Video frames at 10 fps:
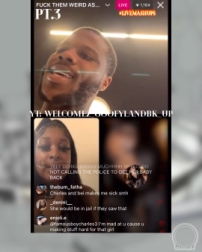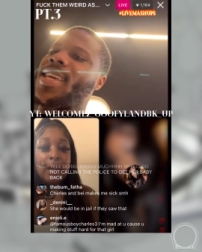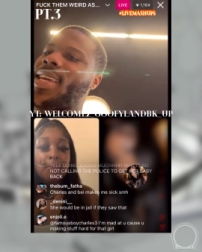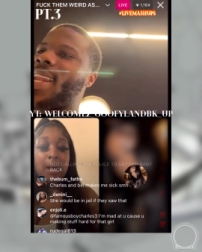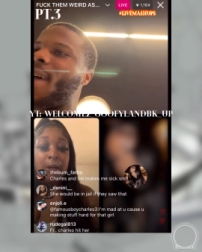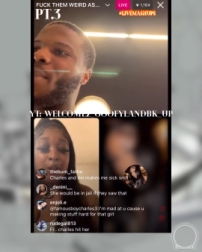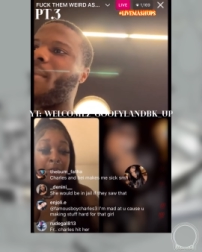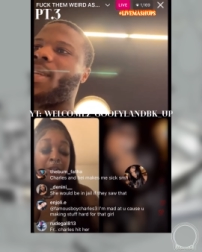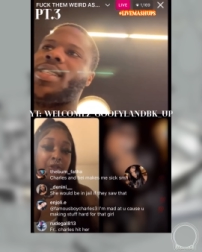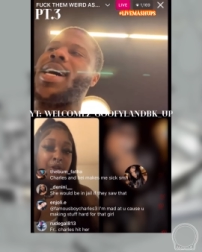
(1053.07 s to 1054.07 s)
Tell me my
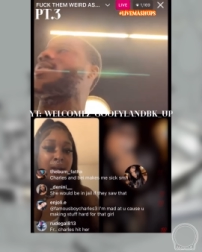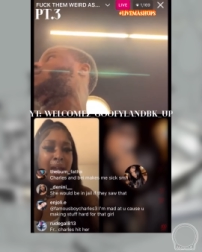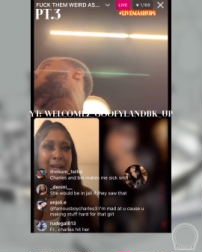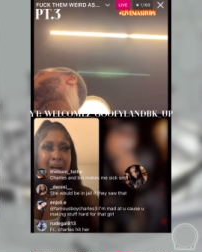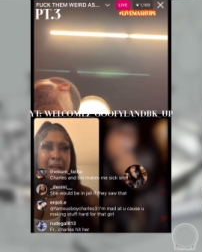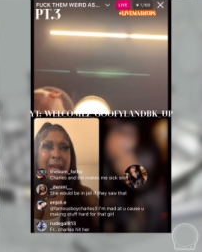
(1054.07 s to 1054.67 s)
motherfucking children can't come.